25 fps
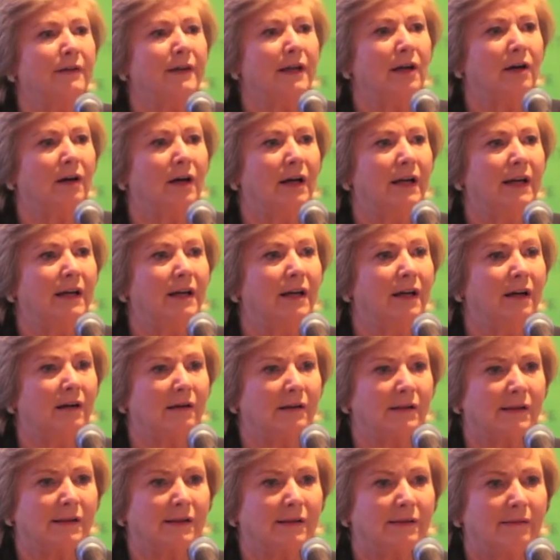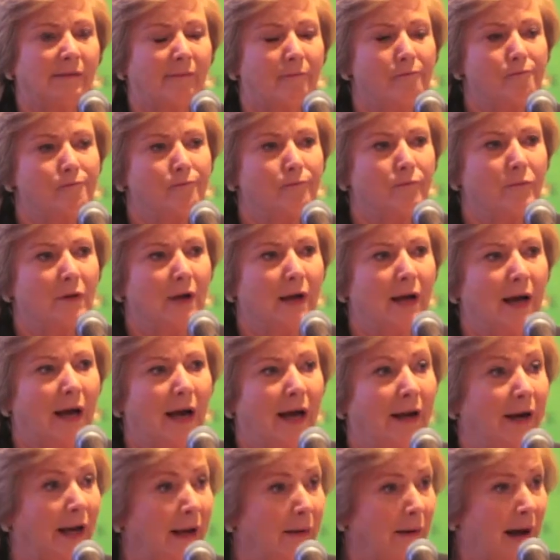the early years.
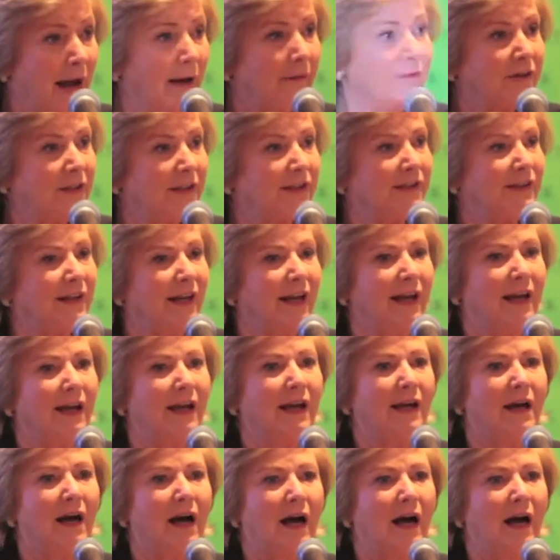And I have to say,